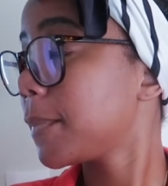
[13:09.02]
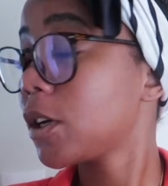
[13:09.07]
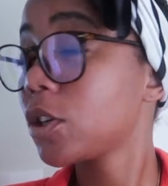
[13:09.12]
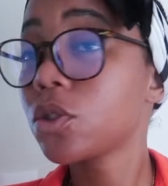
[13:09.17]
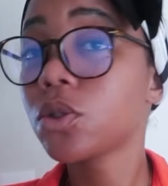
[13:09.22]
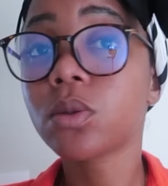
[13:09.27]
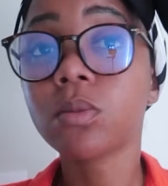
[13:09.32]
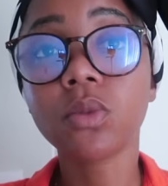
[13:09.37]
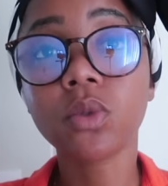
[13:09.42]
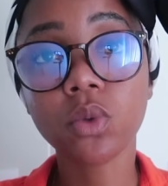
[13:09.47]
a
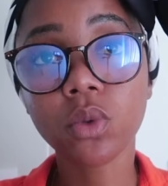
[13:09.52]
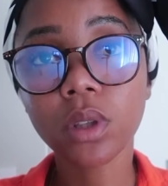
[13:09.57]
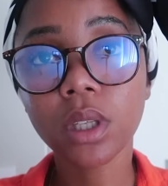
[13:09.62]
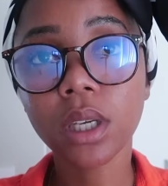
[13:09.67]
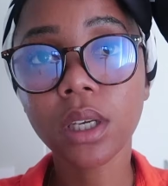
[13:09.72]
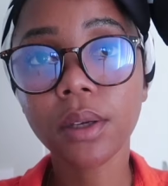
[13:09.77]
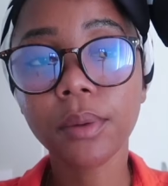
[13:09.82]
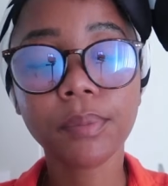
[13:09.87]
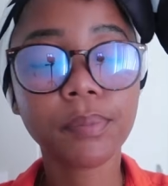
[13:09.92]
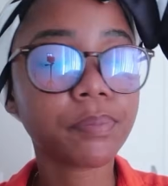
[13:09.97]

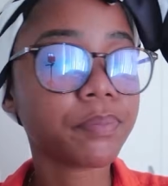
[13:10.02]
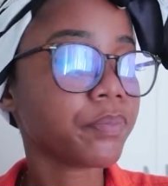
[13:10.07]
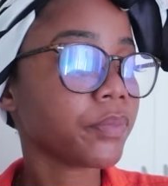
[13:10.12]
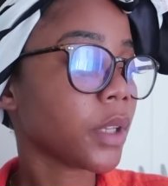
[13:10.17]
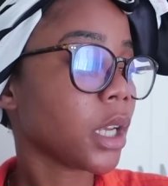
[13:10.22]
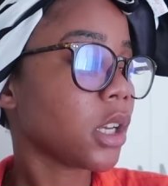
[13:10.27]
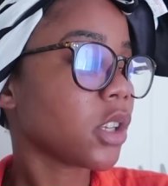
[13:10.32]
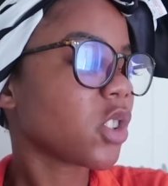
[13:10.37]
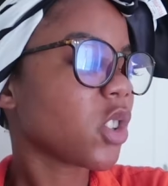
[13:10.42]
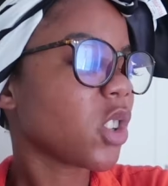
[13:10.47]
smoothie.
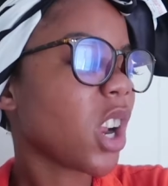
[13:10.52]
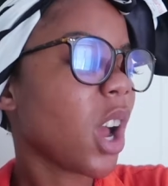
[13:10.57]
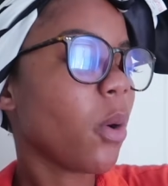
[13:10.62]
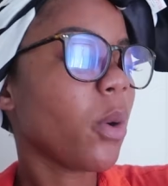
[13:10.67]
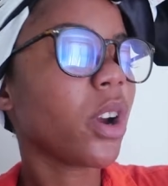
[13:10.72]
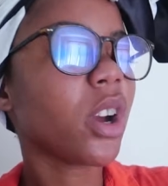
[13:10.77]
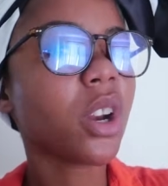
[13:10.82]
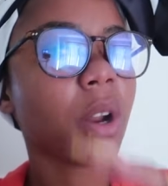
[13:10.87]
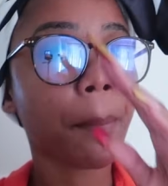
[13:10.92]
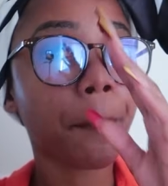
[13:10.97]
So now
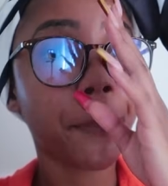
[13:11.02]
we're gonna